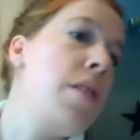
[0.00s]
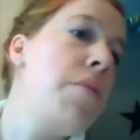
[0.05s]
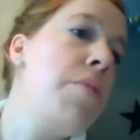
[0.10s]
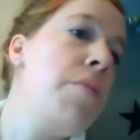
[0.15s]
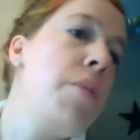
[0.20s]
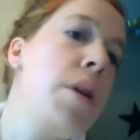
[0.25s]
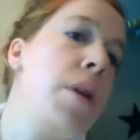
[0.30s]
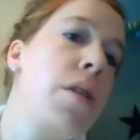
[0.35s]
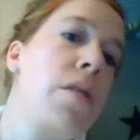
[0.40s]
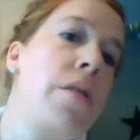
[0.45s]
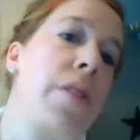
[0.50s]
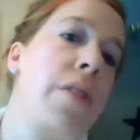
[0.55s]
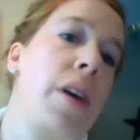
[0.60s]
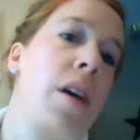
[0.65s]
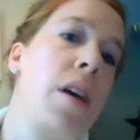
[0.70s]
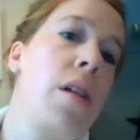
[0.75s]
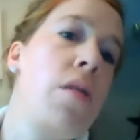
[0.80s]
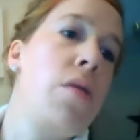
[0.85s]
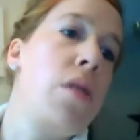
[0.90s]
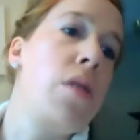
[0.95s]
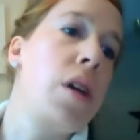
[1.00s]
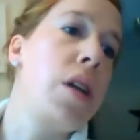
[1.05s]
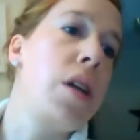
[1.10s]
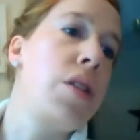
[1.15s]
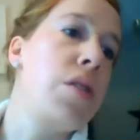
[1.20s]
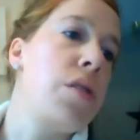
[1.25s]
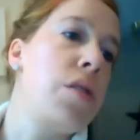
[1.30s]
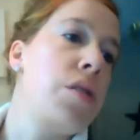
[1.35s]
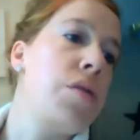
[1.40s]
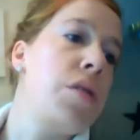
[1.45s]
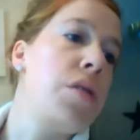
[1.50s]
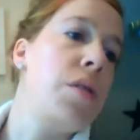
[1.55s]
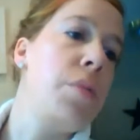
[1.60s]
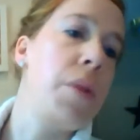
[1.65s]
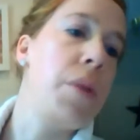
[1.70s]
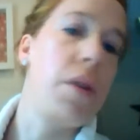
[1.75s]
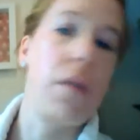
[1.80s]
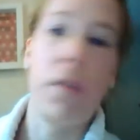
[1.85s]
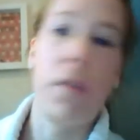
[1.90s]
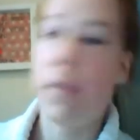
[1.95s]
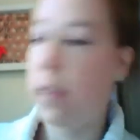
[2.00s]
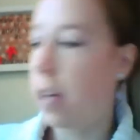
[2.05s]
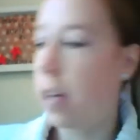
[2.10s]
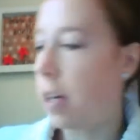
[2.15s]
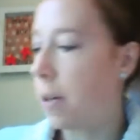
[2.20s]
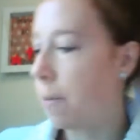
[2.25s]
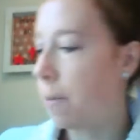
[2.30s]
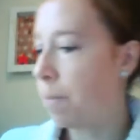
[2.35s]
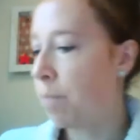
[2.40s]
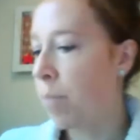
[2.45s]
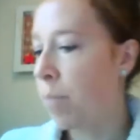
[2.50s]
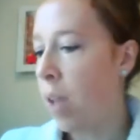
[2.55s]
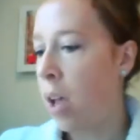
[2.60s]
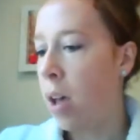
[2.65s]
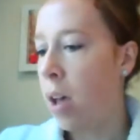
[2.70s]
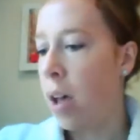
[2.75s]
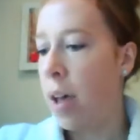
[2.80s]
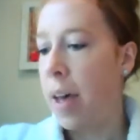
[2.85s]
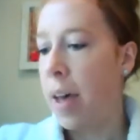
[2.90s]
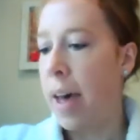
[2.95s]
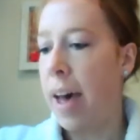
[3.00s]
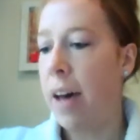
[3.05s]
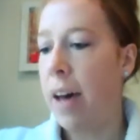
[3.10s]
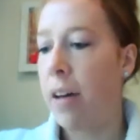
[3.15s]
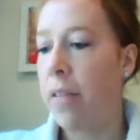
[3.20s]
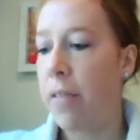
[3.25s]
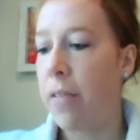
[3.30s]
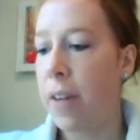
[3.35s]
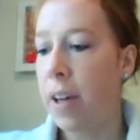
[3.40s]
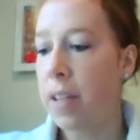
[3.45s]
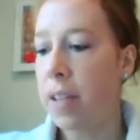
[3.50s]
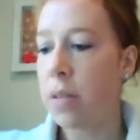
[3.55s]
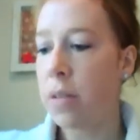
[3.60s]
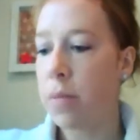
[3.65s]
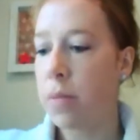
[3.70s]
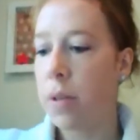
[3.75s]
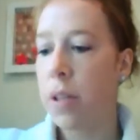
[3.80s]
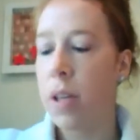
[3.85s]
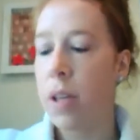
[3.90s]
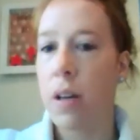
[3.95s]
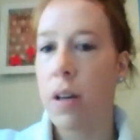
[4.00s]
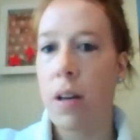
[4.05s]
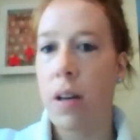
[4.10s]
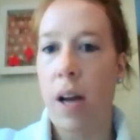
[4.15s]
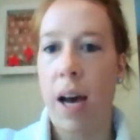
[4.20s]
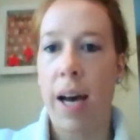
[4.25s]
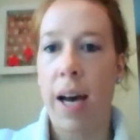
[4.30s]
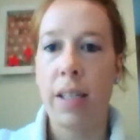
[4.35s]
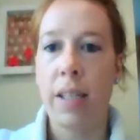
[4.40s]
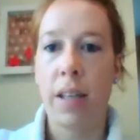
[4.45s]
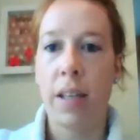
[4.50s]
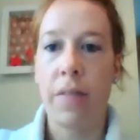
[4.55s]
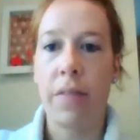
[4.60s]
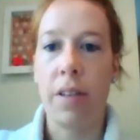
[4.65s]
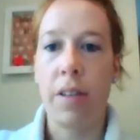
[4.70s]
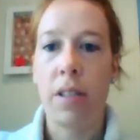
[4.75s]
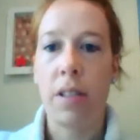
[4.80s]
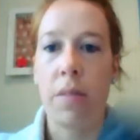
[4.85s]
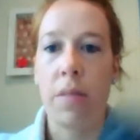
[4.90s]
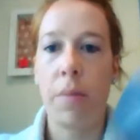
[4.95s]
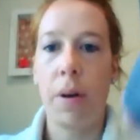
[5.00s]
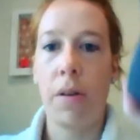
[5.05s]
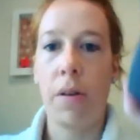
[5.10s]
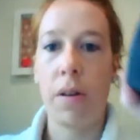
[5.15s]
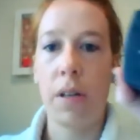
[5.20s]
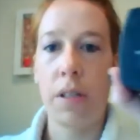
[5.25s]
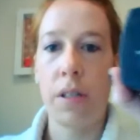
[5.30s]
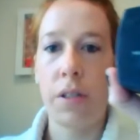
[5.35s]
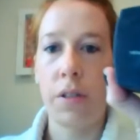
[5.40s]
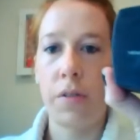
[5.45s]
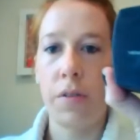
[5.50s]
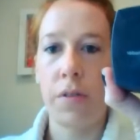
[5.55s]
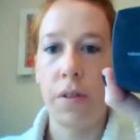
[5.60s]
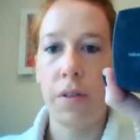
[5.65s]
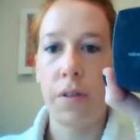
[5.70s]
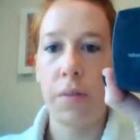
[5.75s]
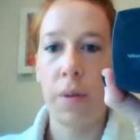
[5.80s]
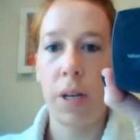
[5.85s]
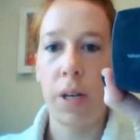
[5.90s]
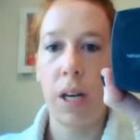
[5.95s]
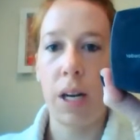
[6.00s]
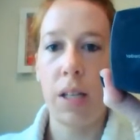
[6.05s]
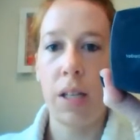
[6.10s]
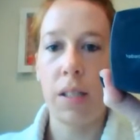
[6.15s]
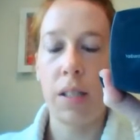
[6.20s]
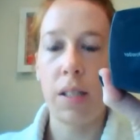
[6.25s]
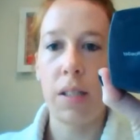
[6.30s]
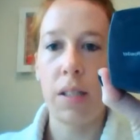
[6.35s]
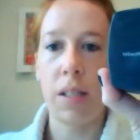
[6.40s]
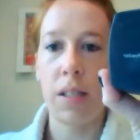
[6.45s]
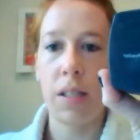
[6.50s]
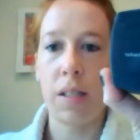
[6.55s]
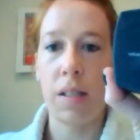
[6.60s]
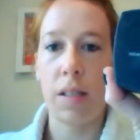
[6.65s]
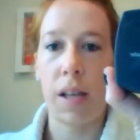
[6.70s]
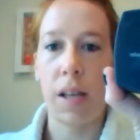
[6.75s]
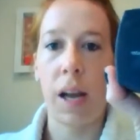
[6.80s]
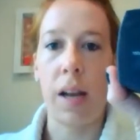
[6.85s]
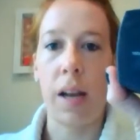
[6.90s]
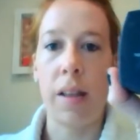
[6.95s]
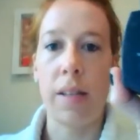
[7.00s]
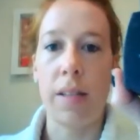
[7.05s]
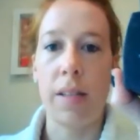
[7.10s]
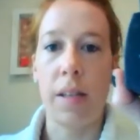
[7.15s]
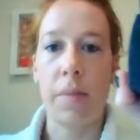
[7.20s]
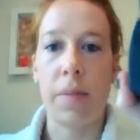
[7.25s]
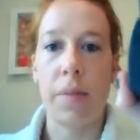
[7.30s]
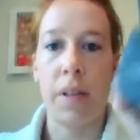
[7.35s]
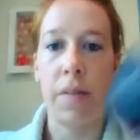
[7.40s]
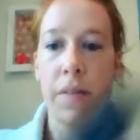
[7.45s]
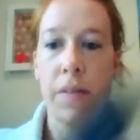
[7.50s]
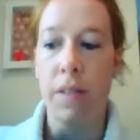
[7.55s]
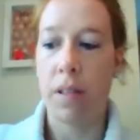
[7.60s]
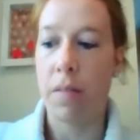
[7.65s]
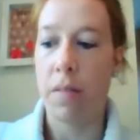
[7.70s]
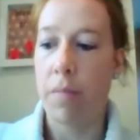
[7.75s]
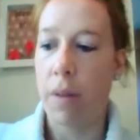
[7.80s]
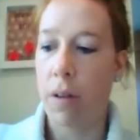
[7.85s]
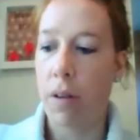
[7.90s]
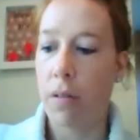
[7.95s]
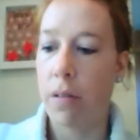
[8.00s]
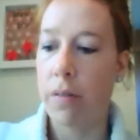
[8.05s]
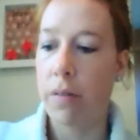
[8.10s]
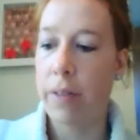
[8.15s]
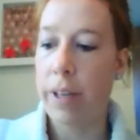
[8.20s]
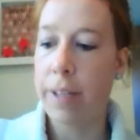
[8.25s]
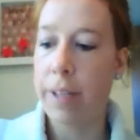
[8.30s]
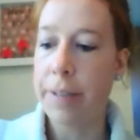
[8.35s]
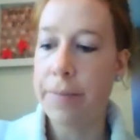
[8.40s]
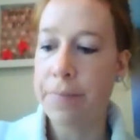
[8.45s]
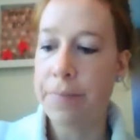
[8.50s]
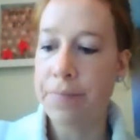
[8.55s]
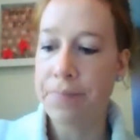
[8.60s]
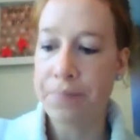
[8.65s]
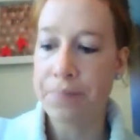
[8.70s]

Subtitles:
Mineral Veil, or I just use the Mineral Veil. e.l.f. has a really good high definition powder too for $3. This is kind of the same stuff as the Mineral Veil.